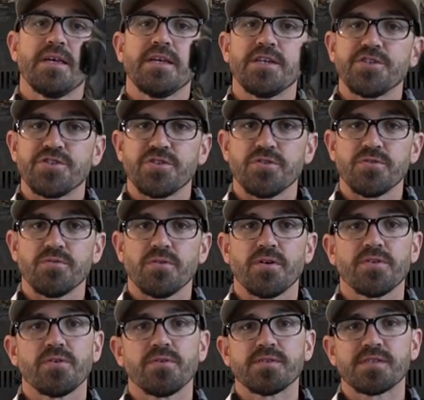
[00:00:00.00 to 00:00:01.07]
issue,
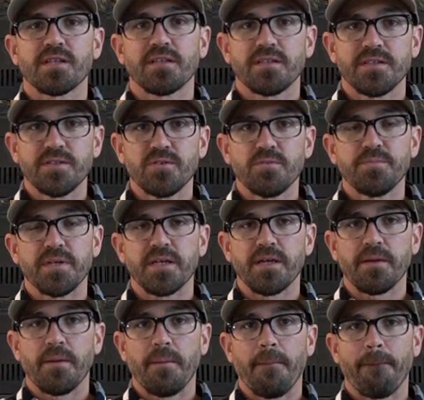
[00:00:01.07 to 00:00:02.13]
although it's a little
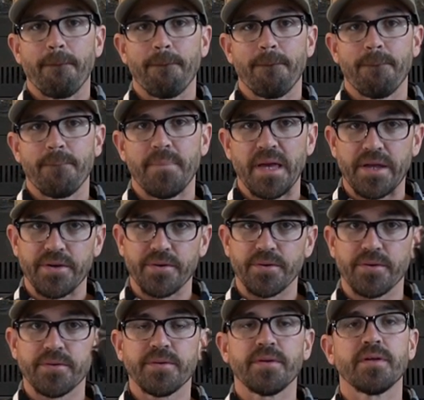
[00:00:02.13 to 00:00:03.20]
bit
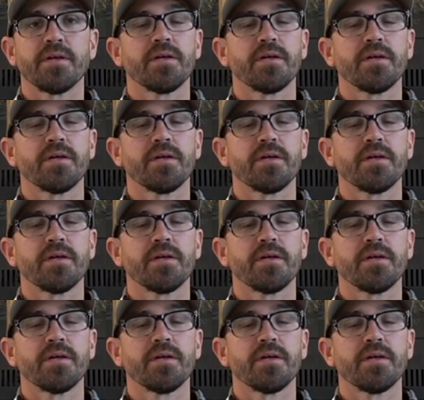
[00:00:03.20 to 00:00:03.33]
better,